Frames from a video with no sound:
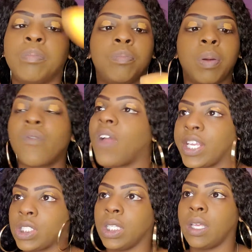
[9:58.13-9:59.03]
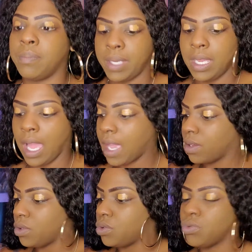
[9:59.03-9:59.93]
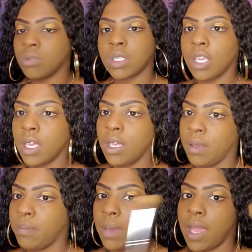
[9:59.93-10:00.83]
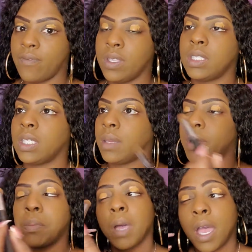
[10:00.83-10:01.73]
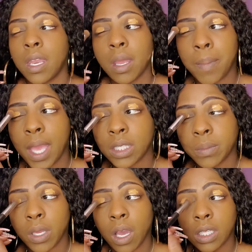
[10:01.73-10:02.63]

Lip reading: professionally beat. I use my Fenty. And people end up asking me all the